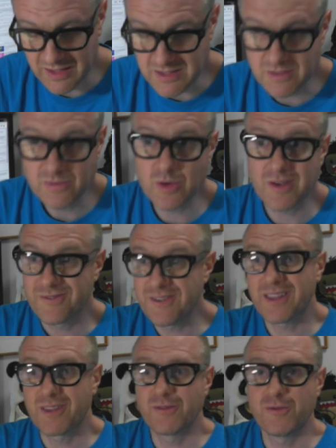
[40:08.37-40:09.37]
It's a very
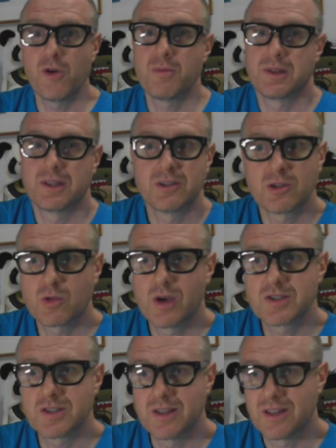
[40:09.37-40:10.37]
effective formula, no
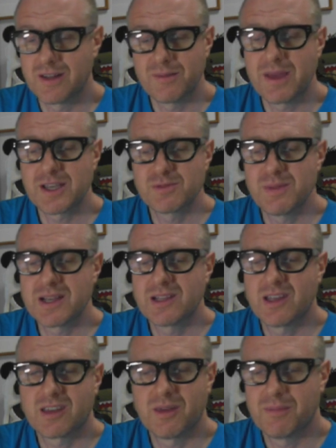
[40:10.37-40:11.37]
question, and it makes me
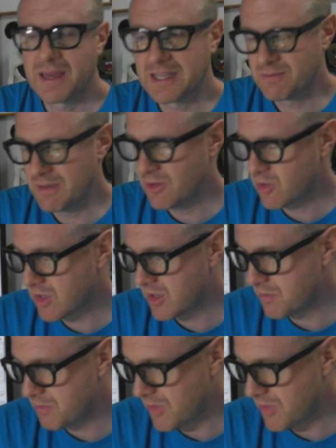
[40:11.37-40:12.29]
click, it makes me look at it.